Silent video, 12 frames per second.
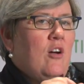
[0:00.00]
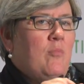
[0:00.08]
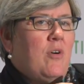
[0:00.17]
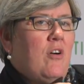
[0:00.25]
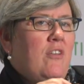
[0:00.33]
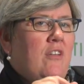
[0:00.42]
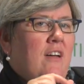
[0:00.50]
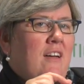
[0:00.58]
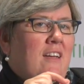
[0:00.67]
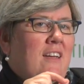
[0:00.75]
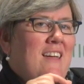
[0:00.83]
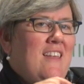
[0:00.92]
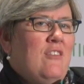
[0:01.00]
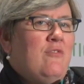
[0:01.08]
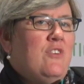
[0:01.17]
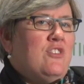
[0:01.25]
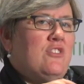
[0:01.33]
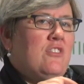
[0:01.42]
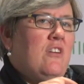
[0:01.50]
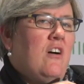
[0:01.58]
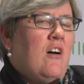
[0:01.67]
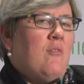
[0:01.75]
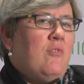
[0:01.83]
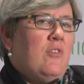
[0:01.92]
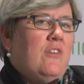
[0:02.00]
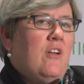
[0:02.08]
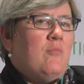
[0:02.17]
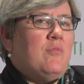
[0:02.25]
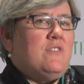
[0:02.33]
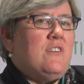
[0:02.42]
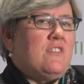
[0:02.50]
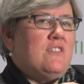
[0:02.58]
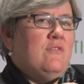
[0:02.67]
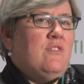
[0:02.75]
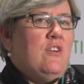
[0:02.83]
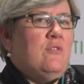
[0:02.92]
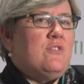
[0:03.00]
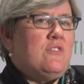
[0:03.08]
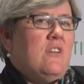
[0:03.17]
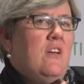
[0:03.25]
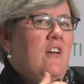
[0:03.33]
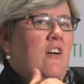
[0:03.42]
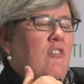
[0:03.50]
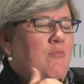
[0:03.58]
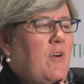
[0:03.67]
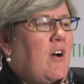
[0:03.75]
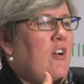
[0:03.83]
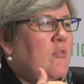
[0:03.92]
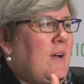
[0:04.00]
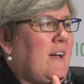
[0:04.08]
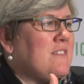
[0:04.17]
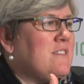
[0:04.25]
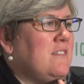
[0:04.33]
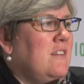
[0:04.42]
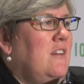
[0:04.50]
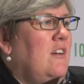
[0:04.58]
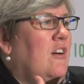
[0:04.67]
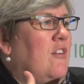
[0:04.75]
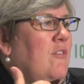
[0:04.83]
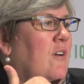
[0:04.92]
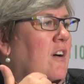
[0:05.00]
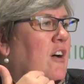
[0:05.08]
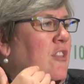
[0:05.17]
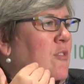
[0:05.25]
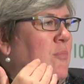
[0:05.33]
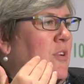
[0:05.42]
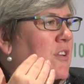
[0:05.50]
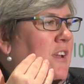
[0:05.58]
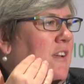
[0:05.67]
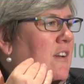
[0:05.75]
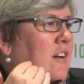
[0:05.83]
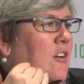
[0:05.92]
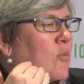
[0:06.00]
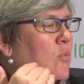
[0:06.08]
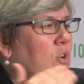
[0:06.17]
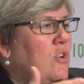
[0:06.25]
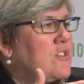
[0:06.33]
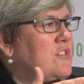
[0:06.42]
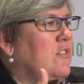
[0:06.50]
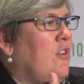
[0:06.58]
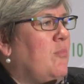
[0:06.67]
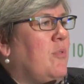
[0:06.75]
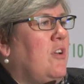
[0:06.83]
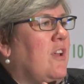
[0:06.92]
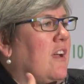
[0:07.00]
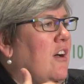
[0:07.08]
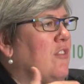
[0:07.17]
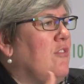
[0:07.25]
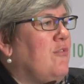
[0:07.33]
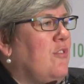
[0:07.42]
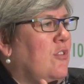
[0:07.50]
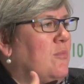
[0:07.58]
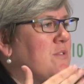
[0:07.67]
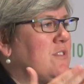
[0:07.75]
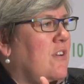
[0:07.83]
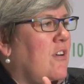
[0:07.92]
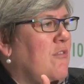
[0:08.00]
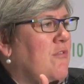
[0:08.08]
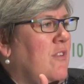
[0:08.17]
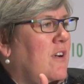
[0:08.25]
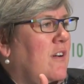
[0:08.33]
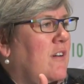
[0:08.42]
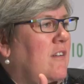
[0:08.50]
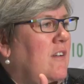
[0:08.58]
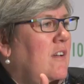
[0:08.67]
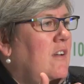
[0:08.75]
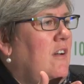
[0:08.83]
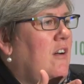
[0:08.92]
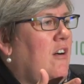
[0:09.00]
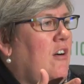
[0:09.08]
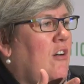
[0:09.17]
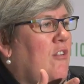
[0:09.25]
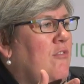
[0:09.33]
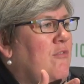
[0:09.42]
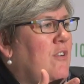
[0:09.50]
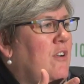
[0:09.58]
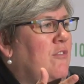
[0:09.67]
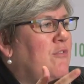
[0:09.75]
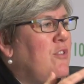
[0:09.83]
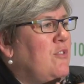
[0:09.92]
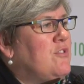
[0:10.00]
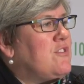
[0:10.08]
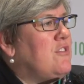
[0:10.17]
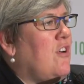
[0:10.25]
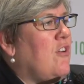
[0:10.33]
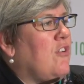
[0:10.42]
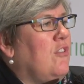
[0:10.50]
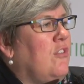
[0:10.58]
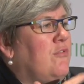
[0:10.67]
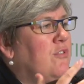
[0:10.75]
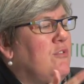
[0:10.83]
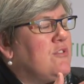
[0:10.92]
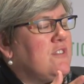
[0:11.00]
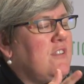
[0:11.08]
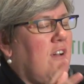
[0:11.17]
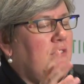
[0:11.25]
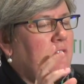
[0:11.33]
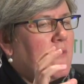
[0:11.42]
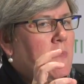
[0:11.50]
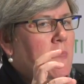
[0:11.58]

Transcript: upon a inefficient, harmful and unproductive use of biomass, of either burning uh, wood or burning other forms of, uh, of uh, food stock or foodstuff,